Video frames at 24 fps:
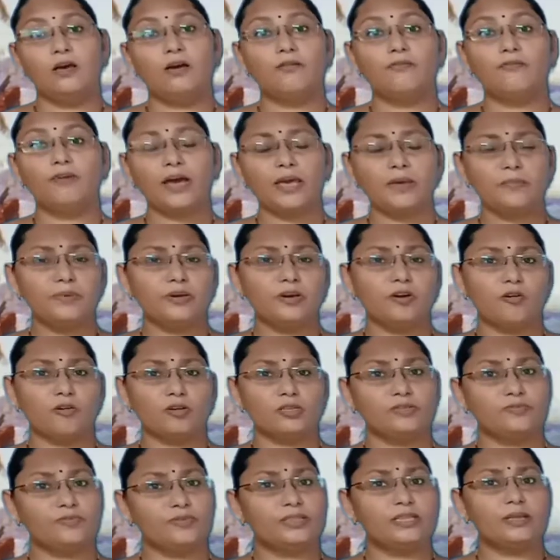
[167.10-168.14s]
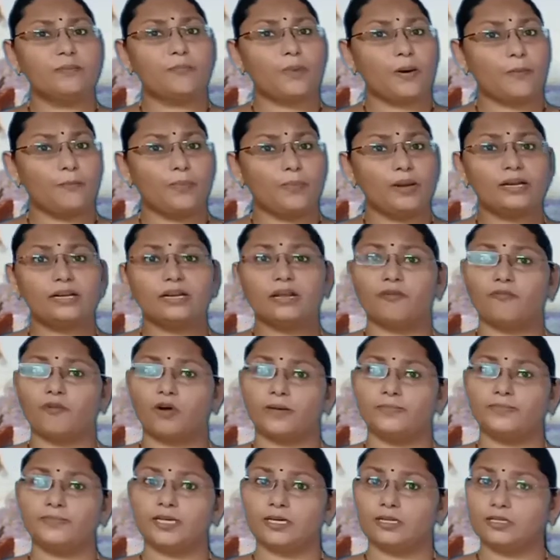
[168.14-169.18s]
Why? Because with the puppet
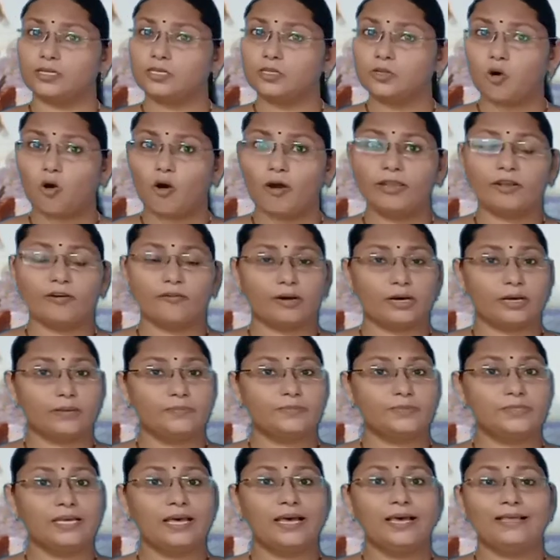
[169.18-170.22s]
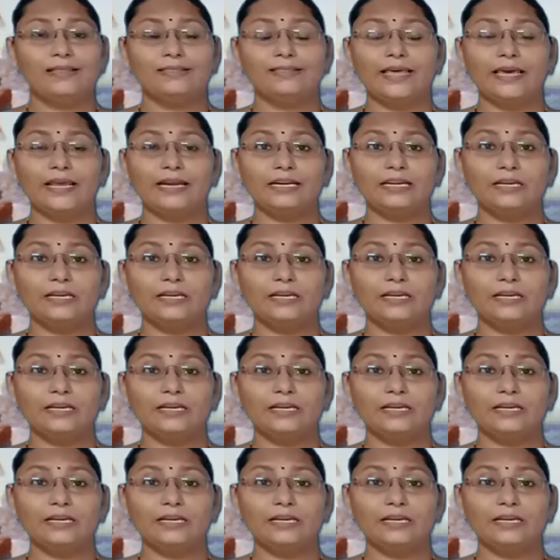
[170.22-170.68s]
Nawabs or the toy Nawabs, their